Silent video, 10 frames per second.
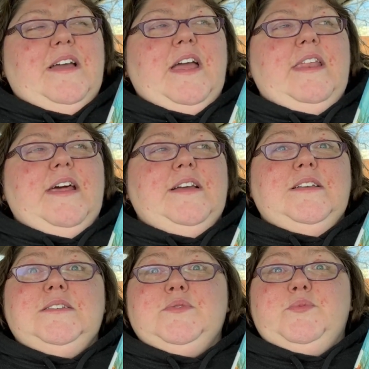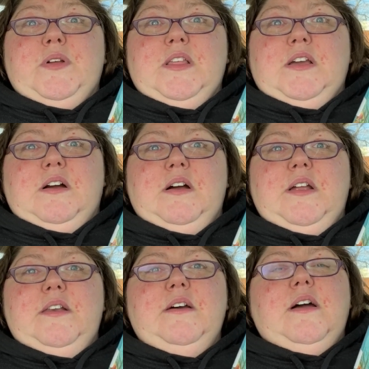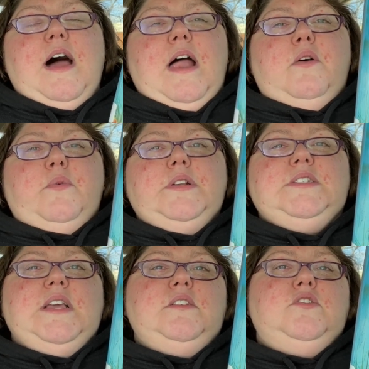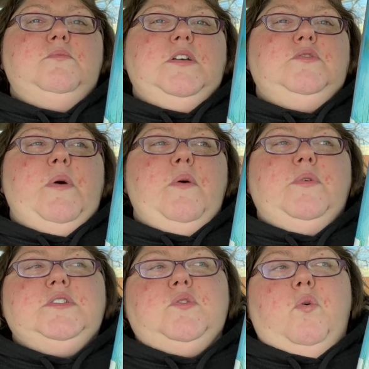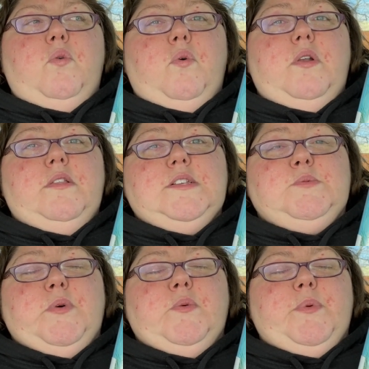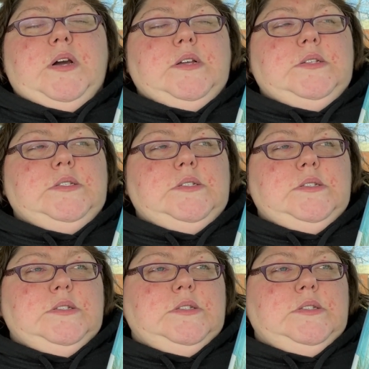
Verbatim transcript: And that is really good. I don't want to say too much about what's going on in this book, because